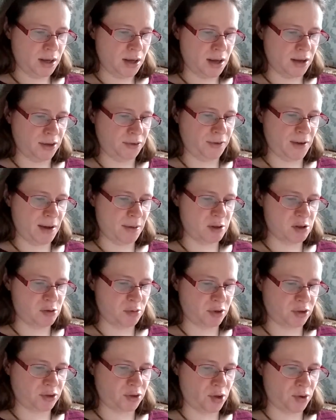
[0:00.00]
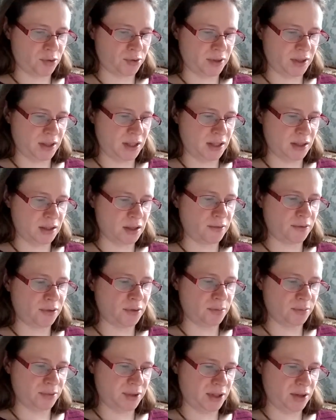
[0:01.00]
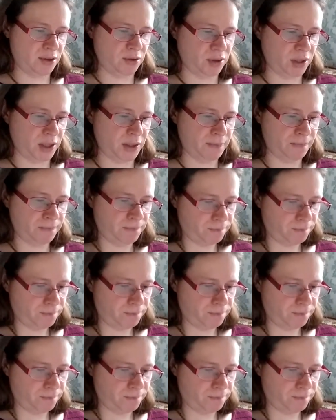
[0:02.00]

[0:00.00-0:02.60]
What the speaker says: His family was close, and he loved them dearly.